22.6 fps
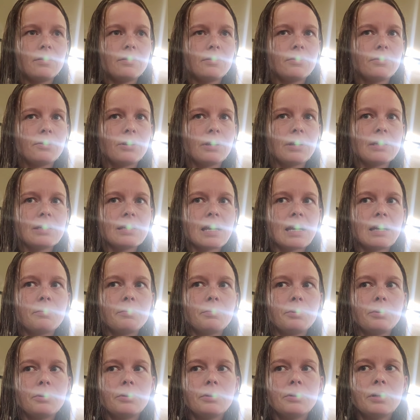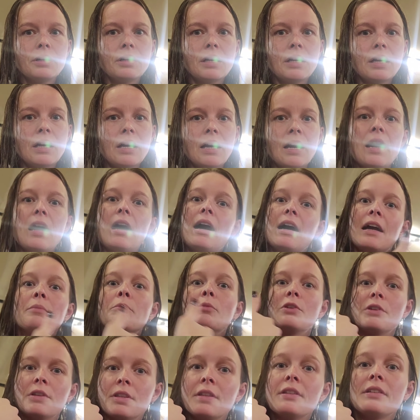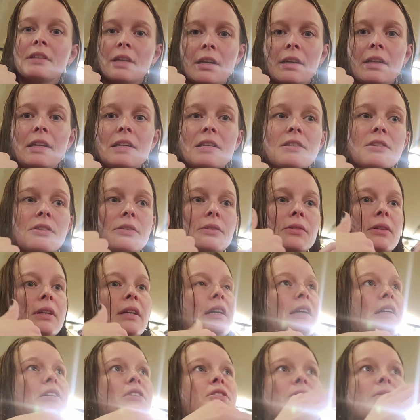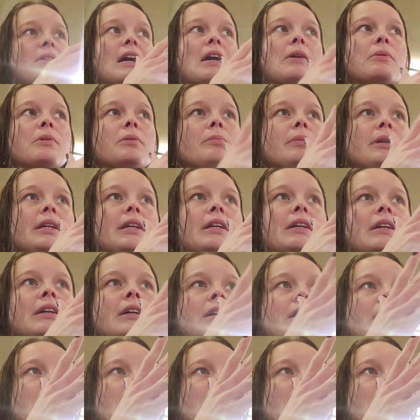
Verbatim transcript: for example, I'm with TELUS, okay, so that would be